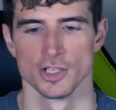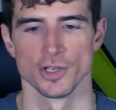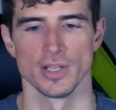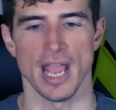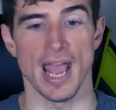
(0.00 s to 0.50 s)
So
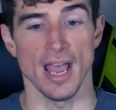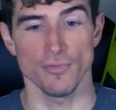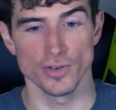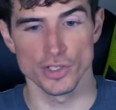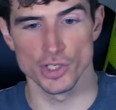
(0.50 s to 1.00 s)
the
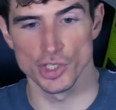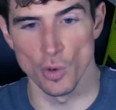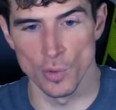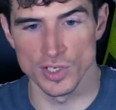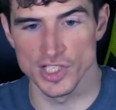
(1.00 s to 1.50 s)
average
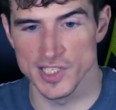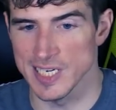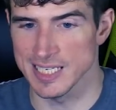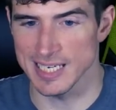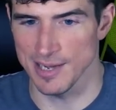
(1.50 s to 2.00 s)
score is
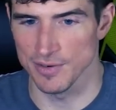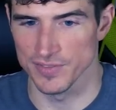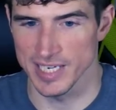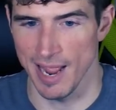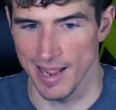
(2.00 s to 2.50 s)
6 out of
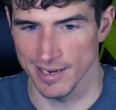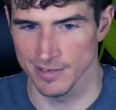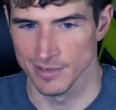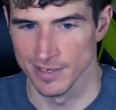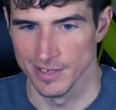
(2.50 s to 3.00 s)
10?